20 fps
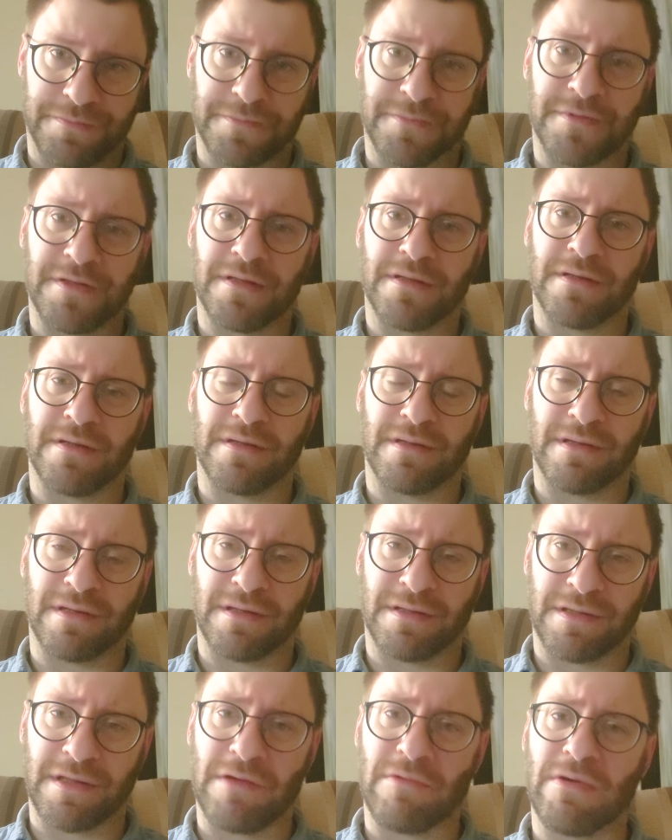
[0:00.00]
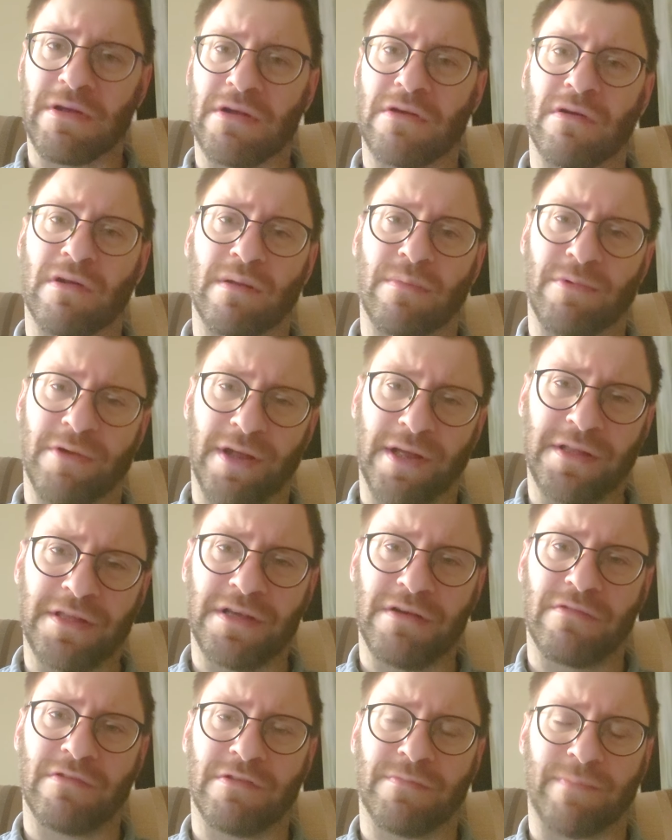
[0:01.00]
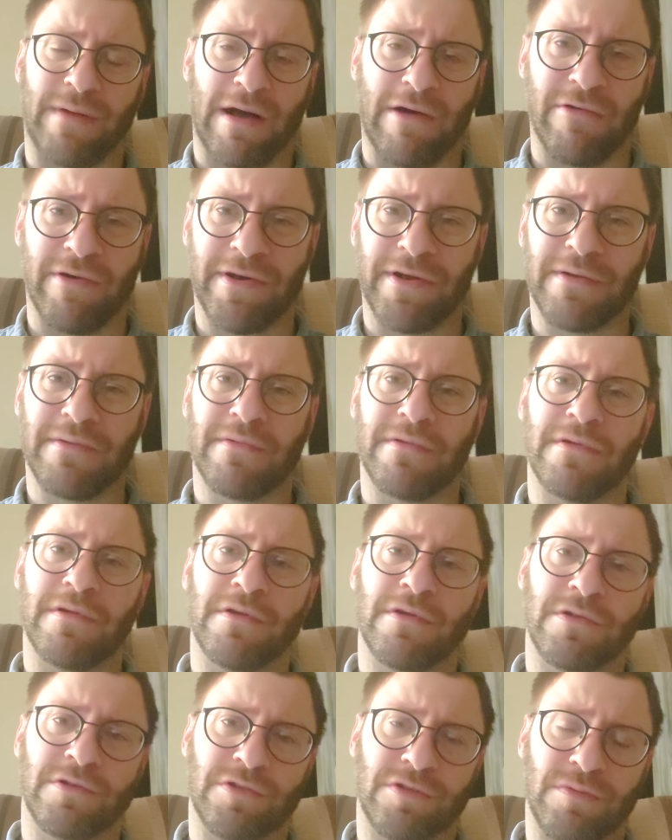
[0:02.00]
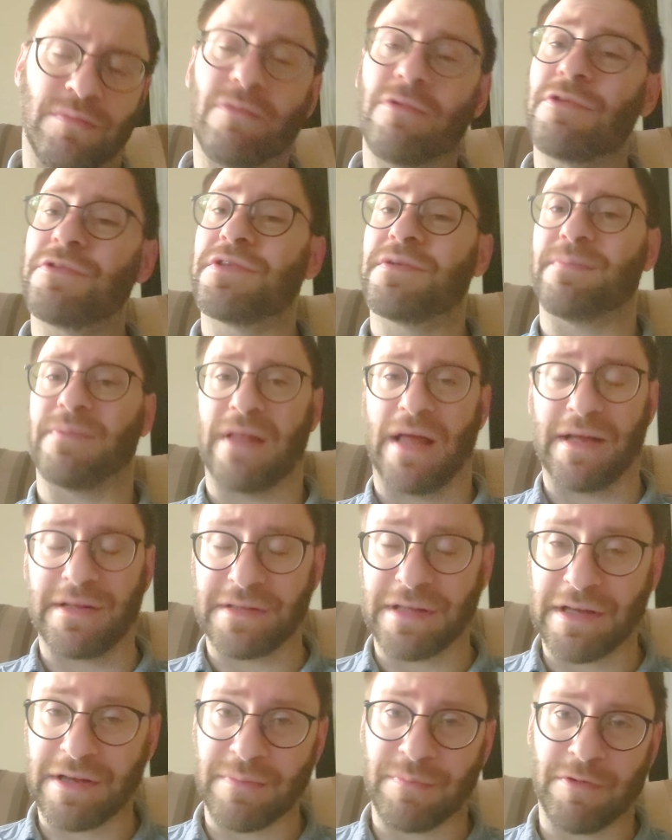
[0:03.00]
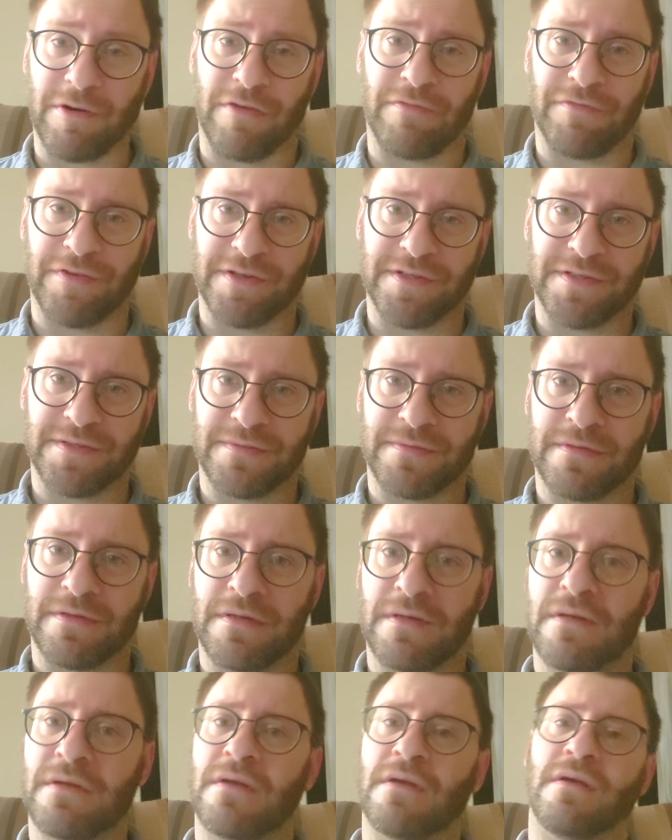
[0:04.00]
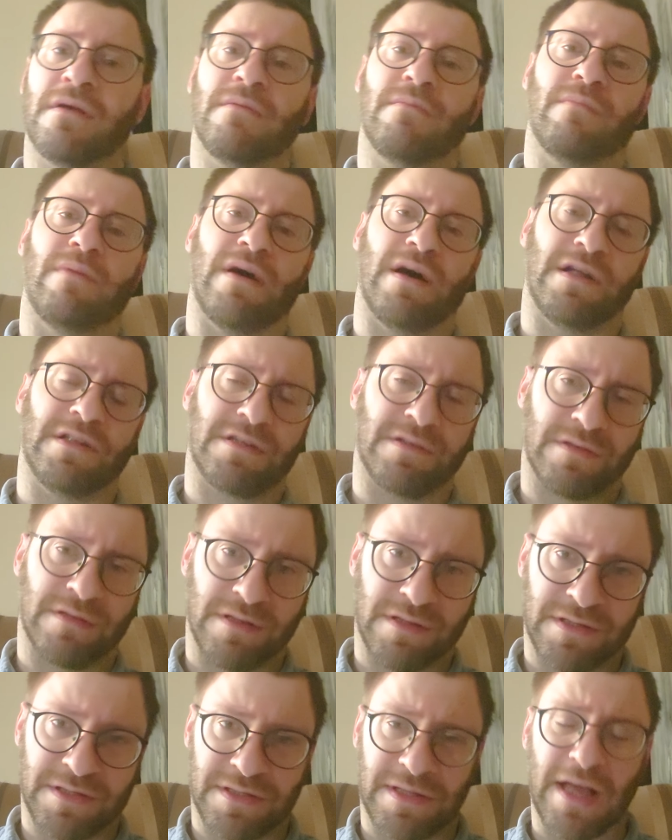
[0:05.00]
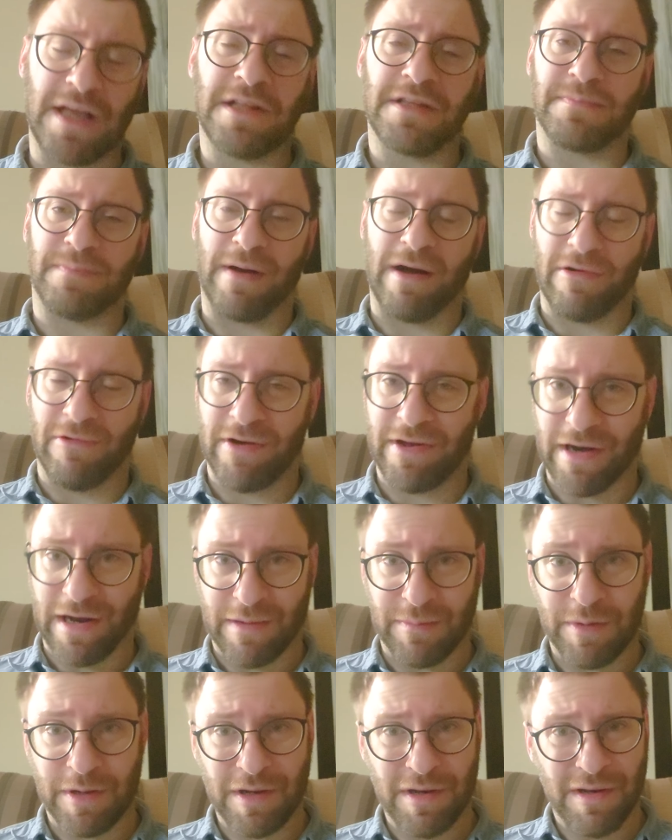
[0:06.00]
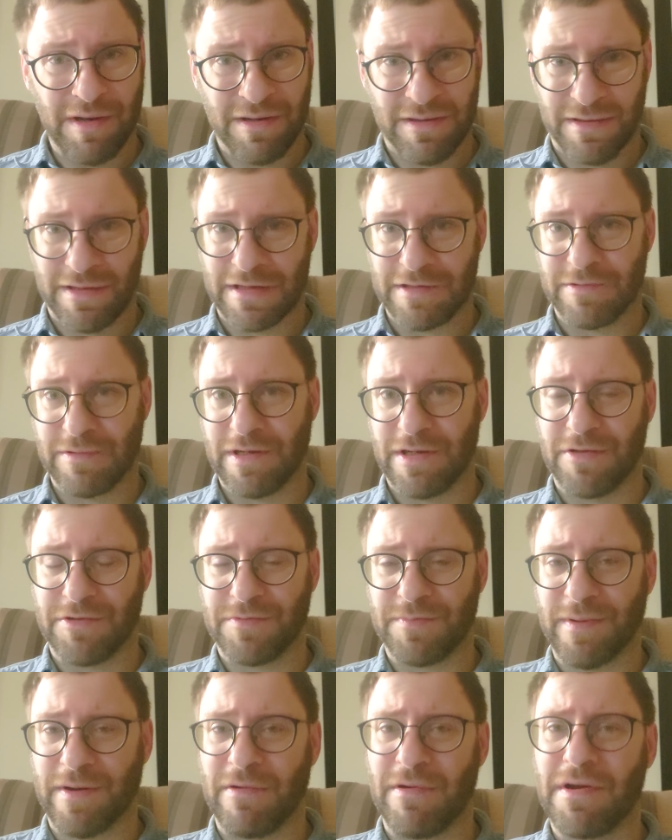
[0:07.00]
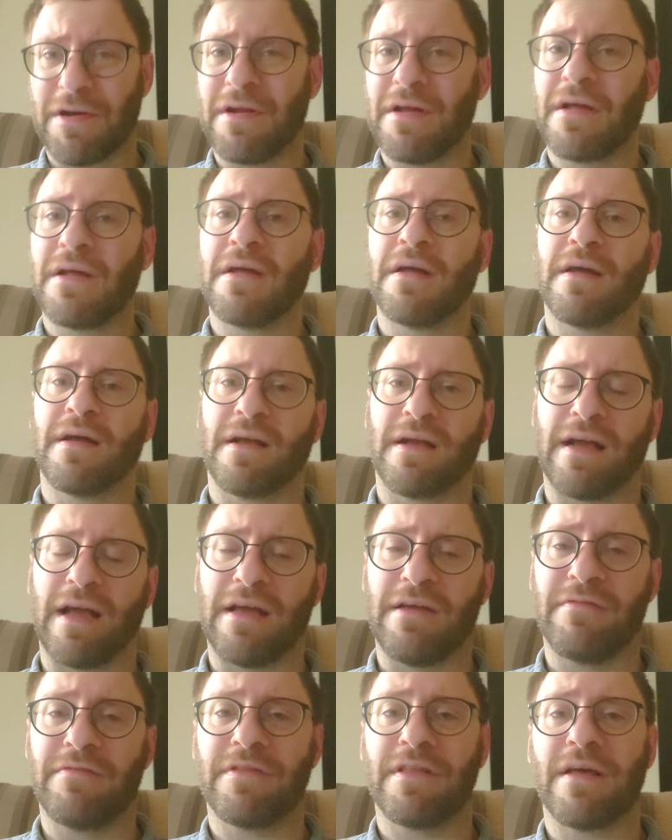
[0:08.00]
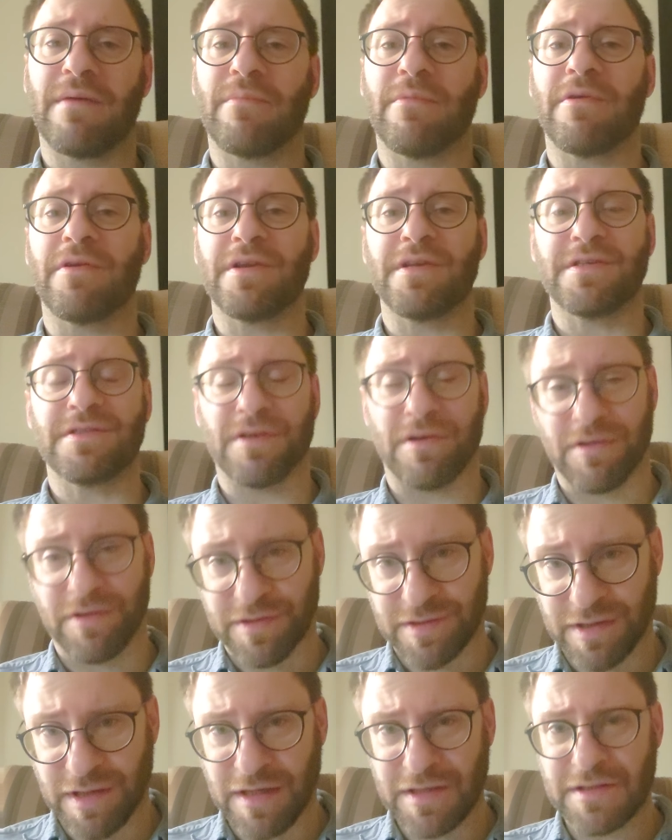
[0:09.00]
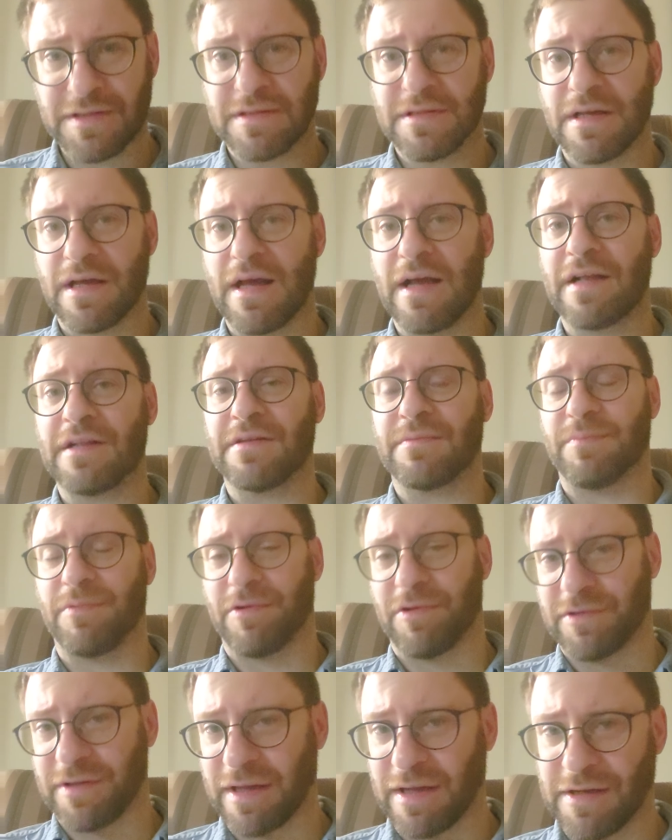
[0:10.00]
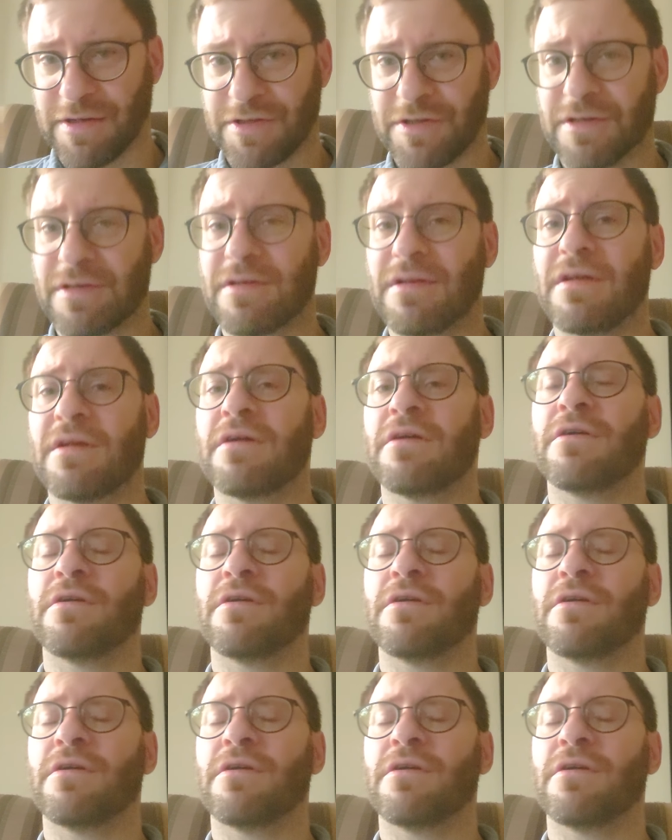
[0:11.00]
they were collaborating with power to multiply their profits. But state power, I mean, that's why his power, gave them resources and protection